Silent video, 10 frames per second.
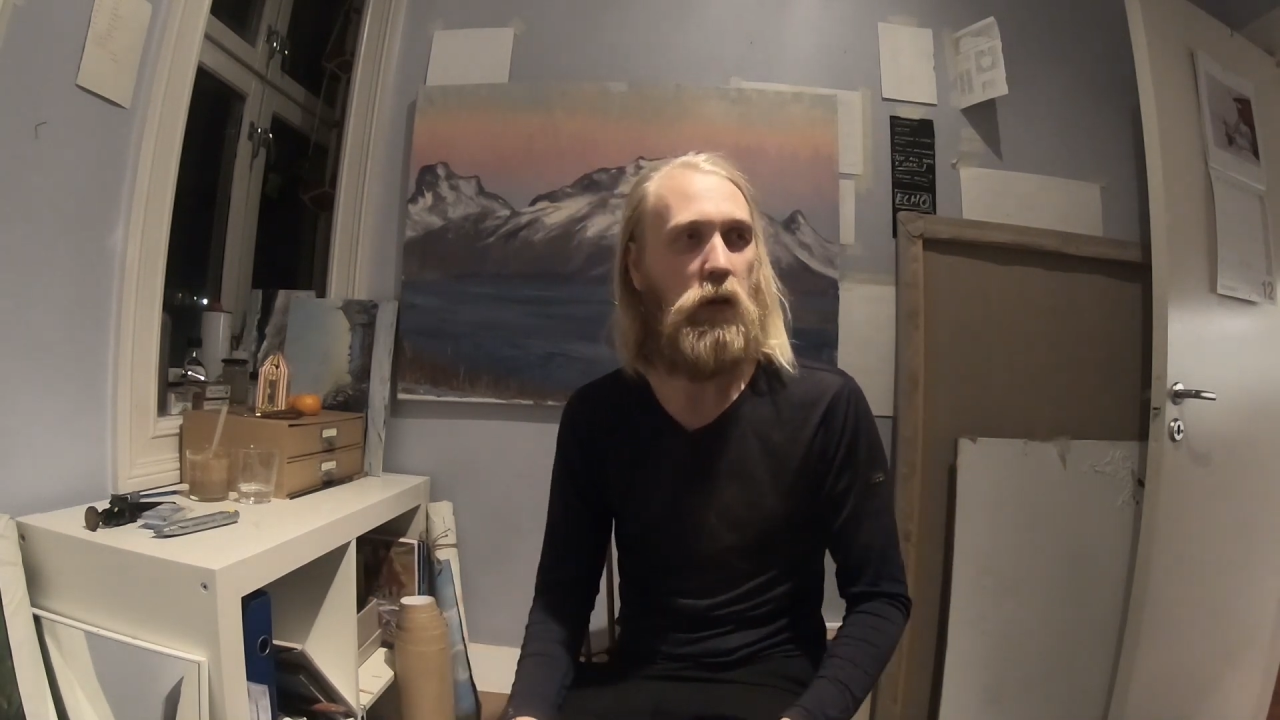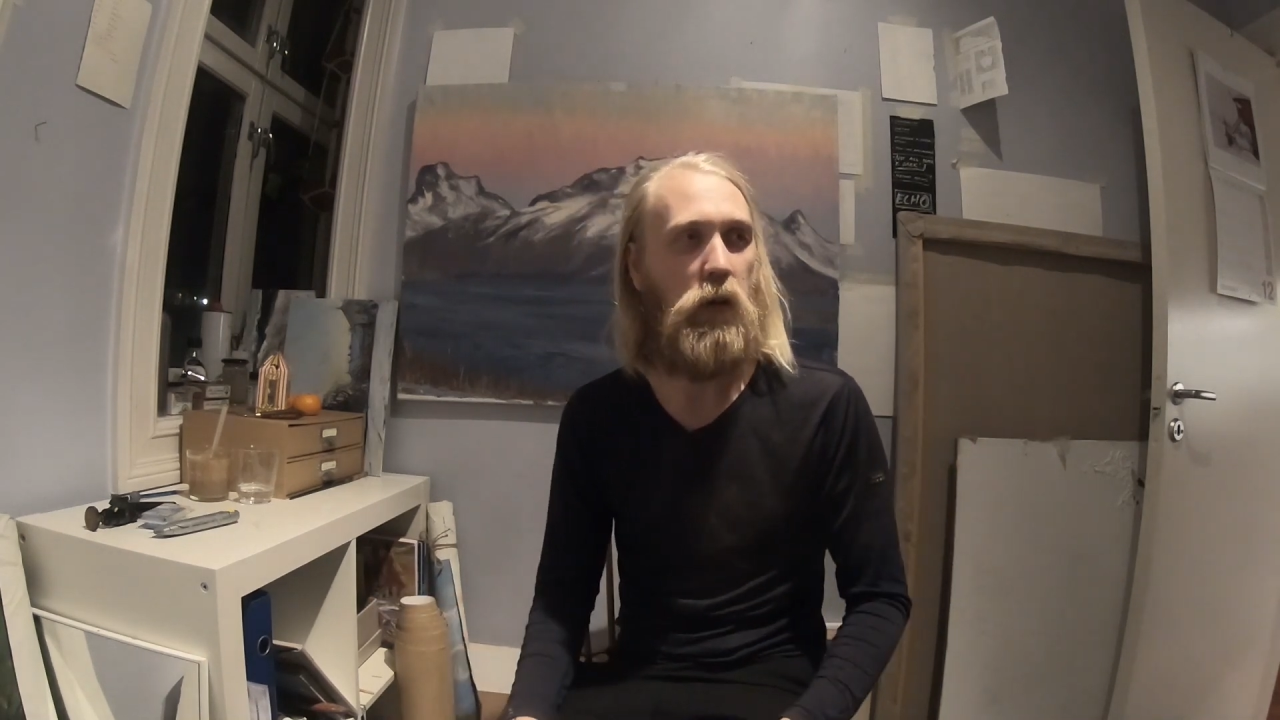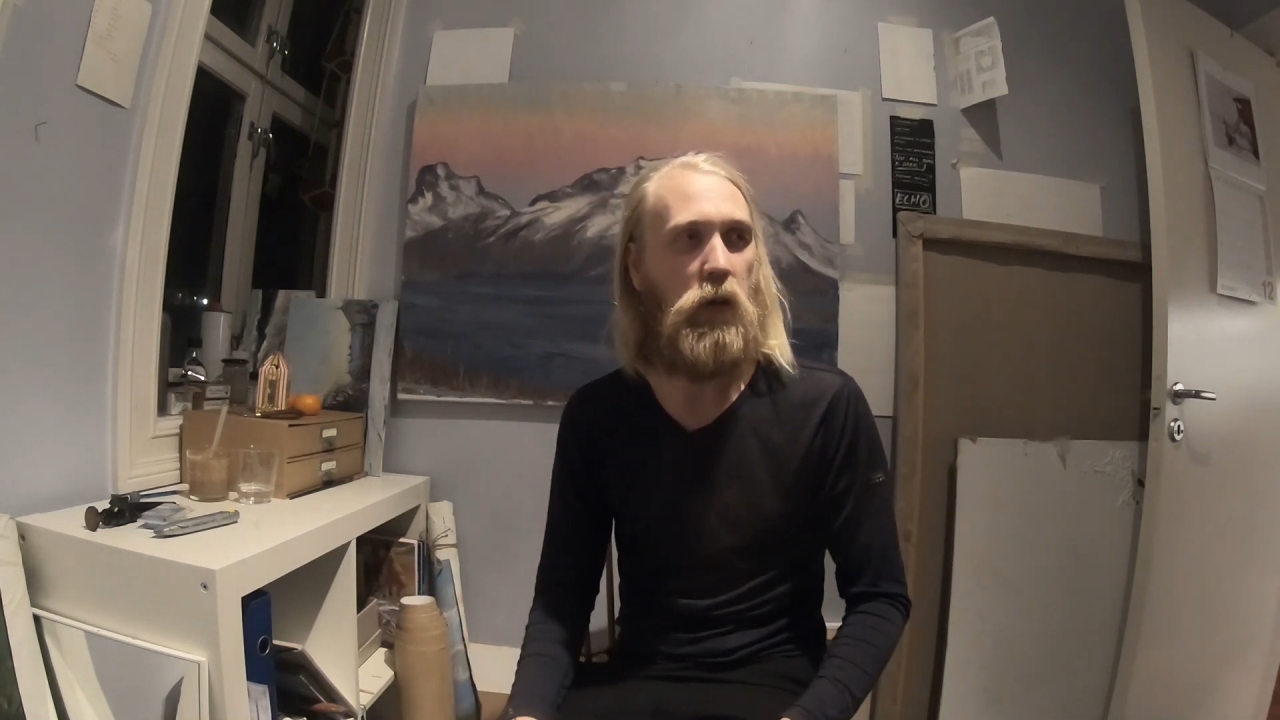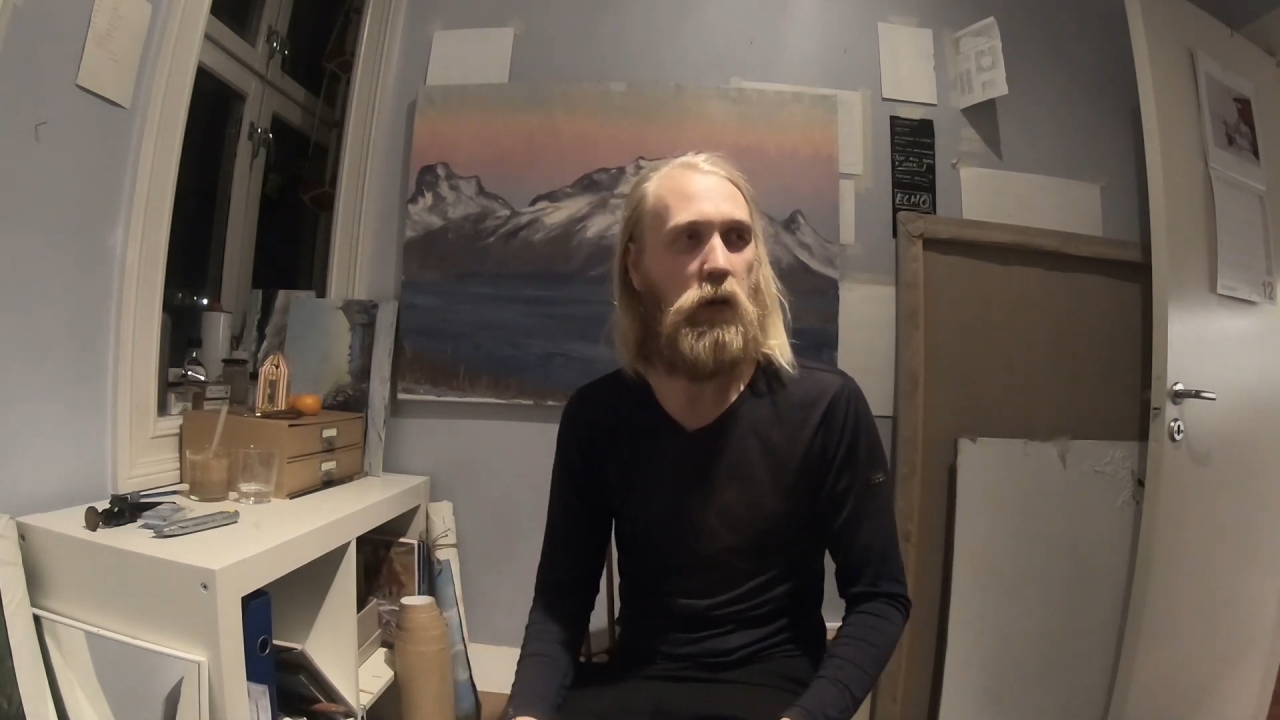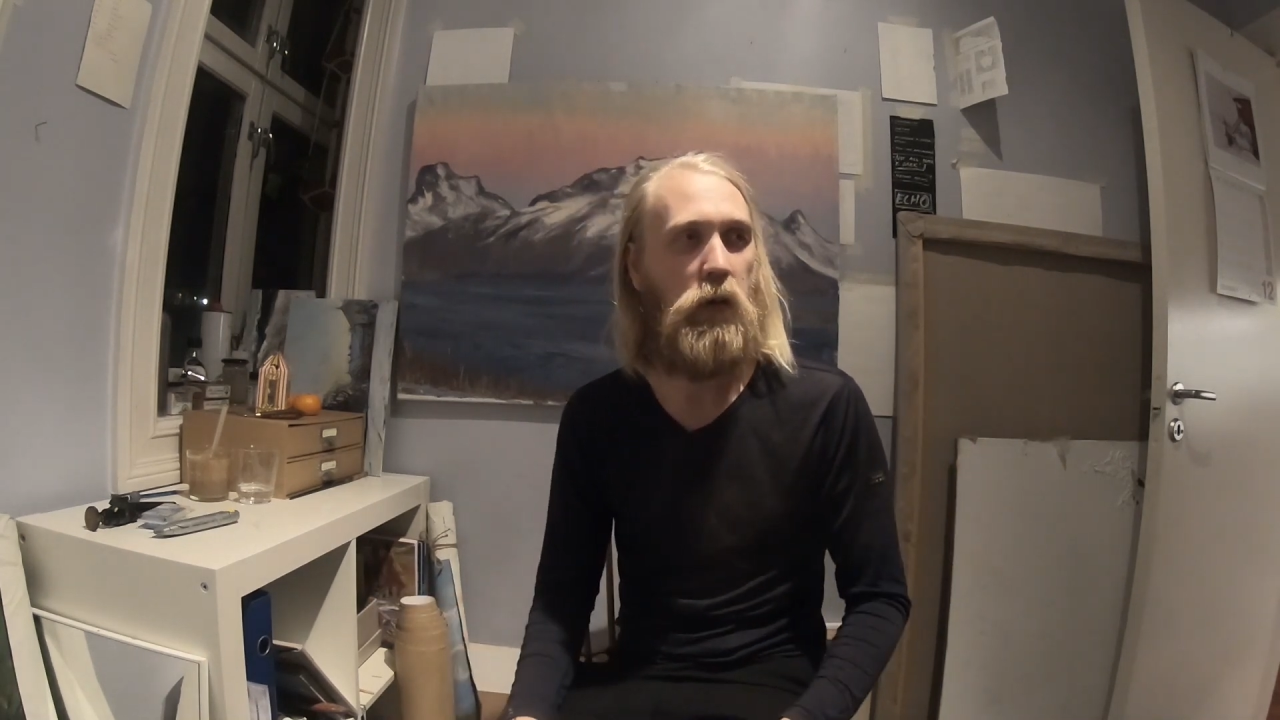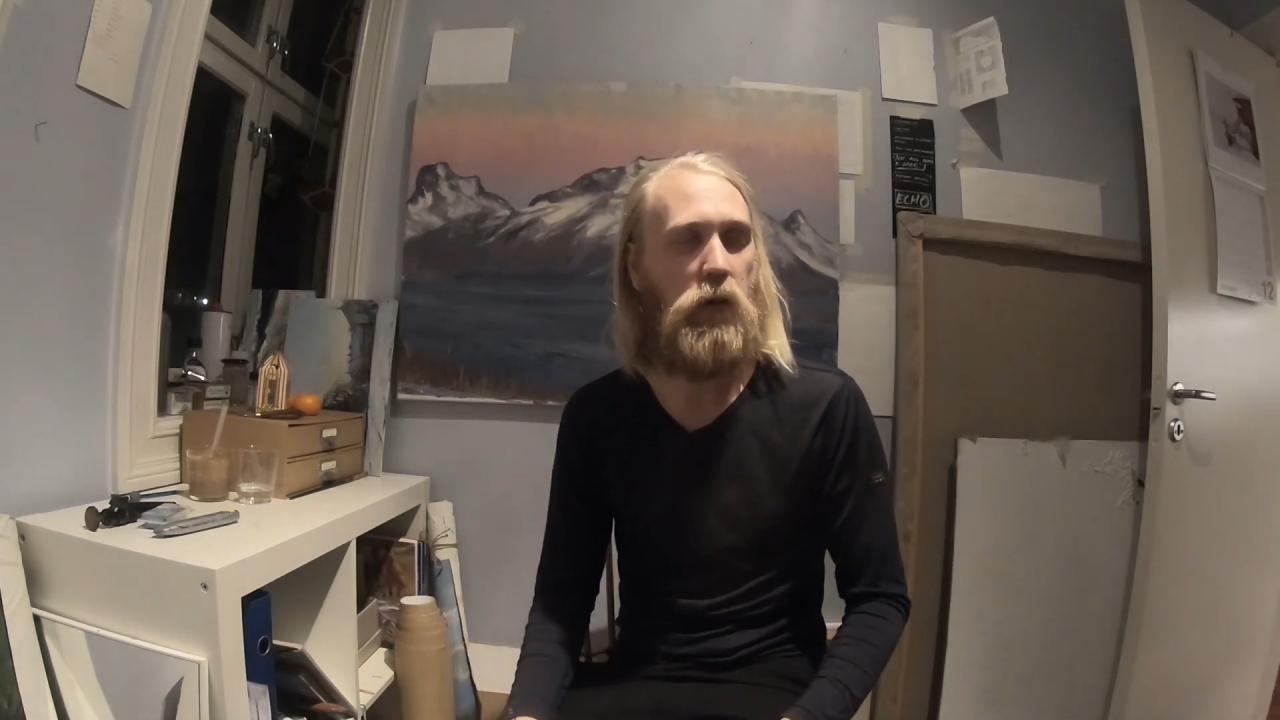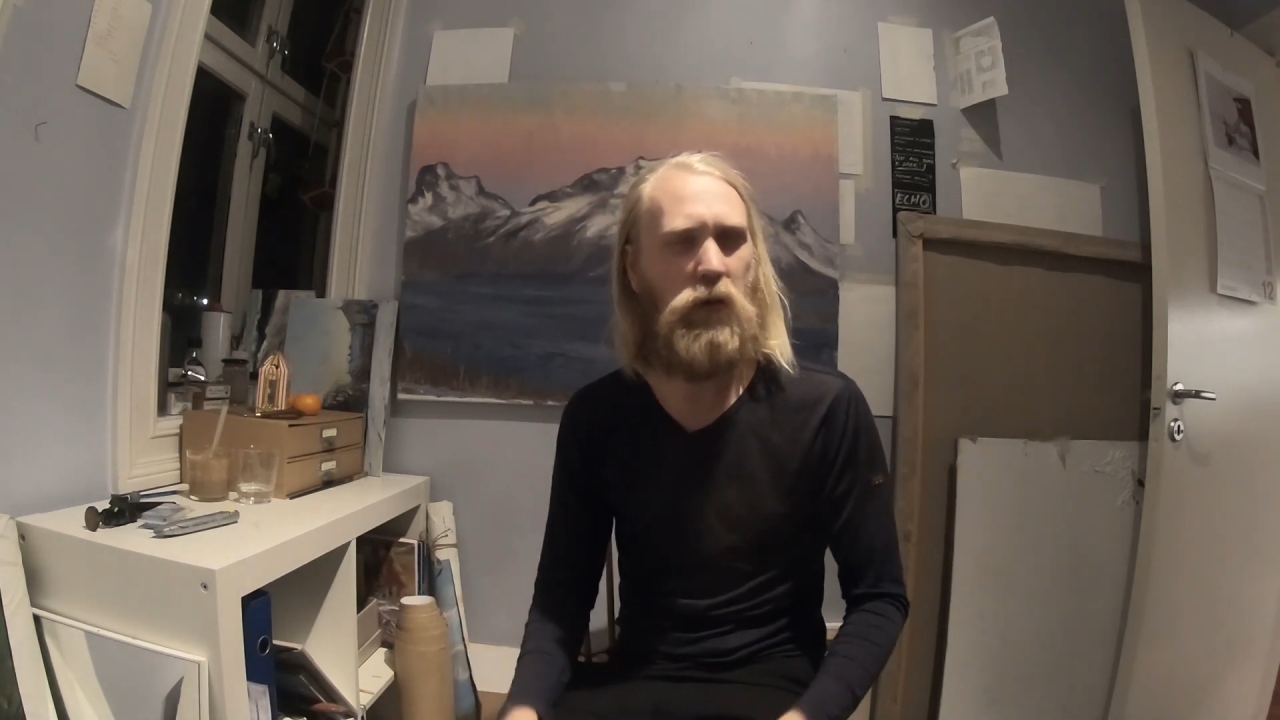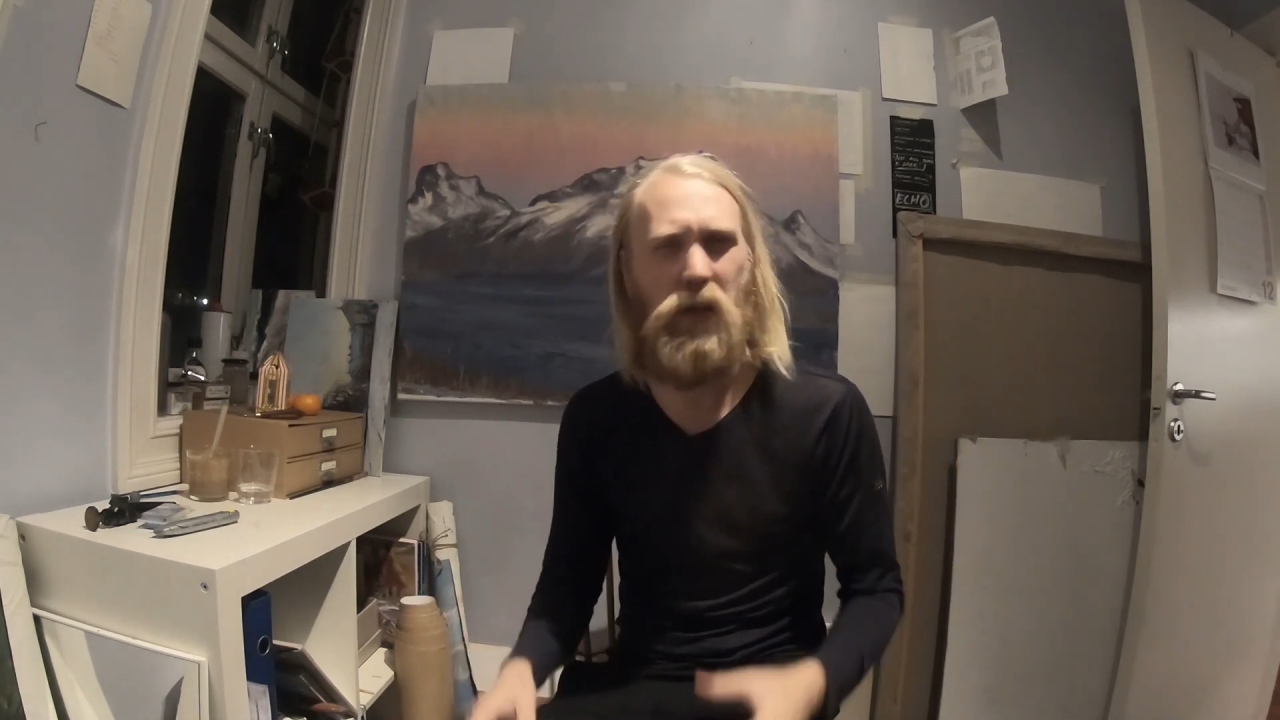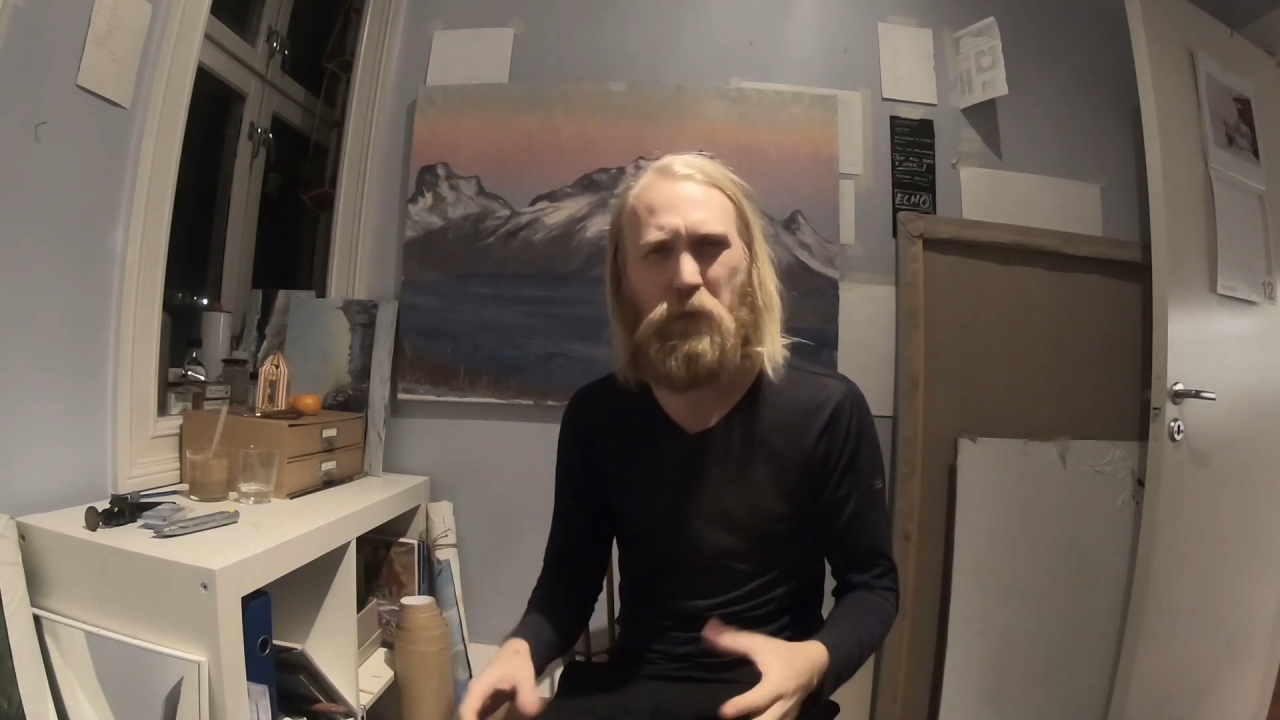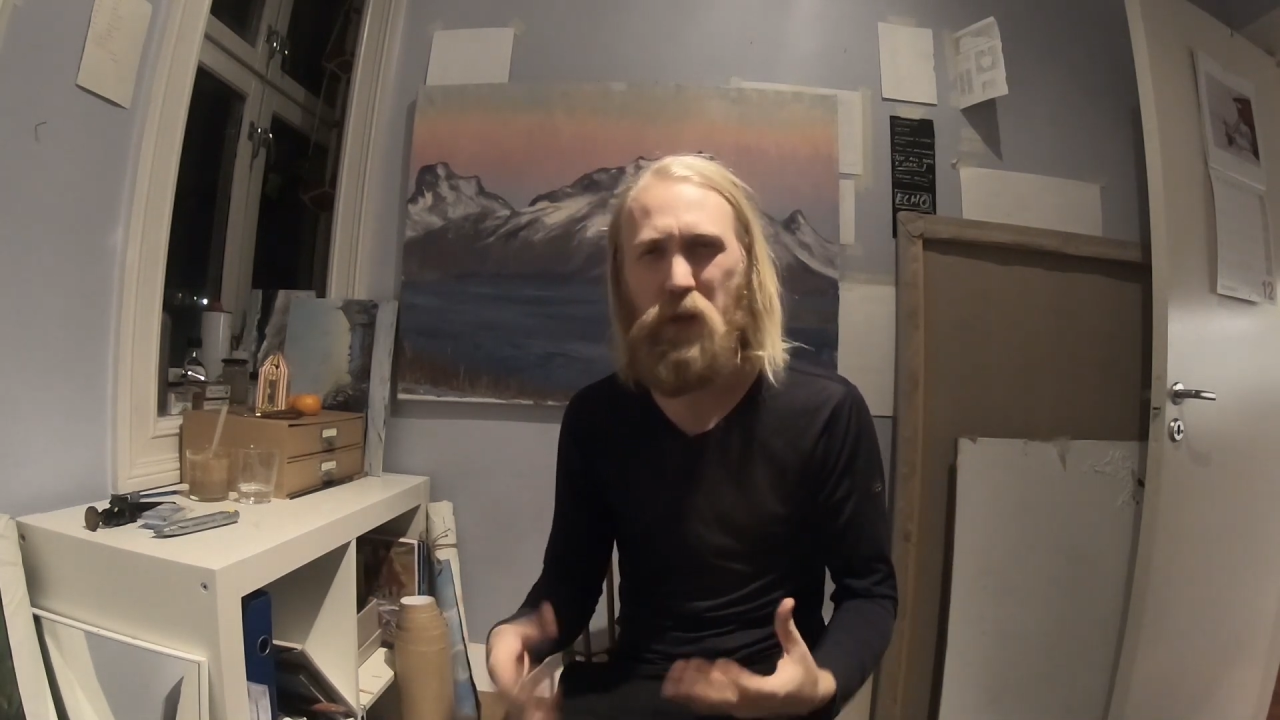Yeah.
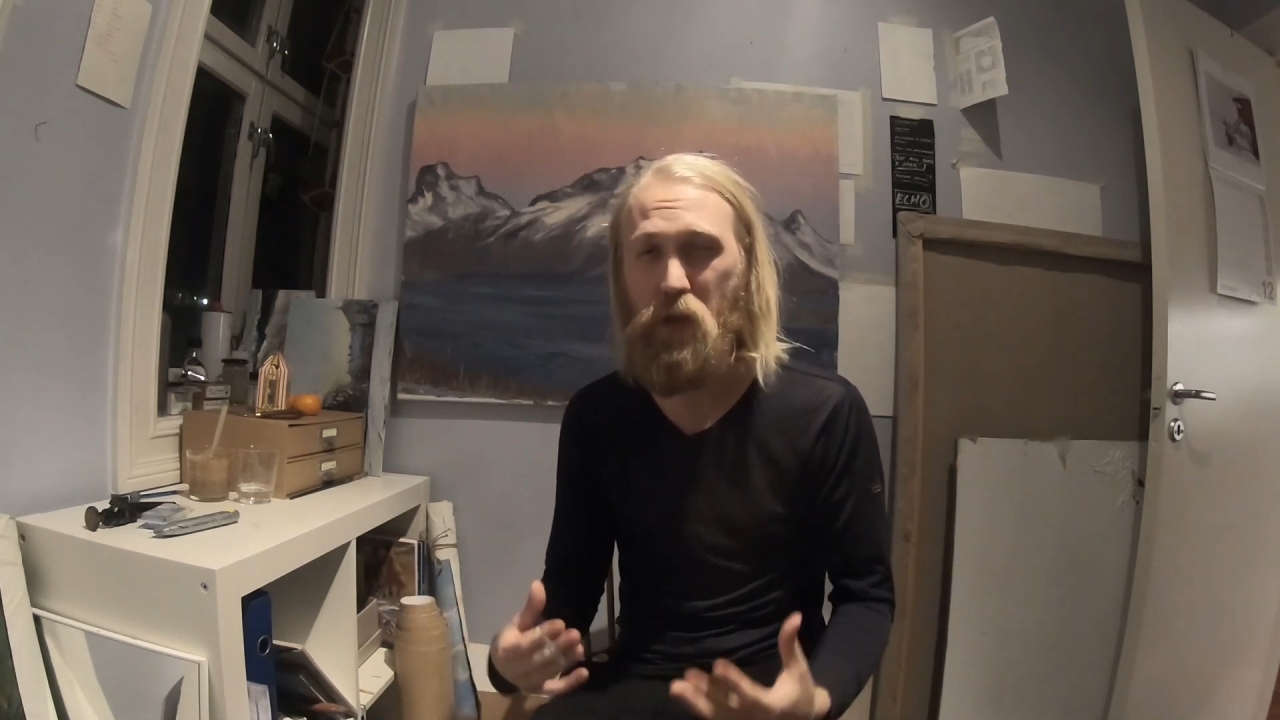Christmas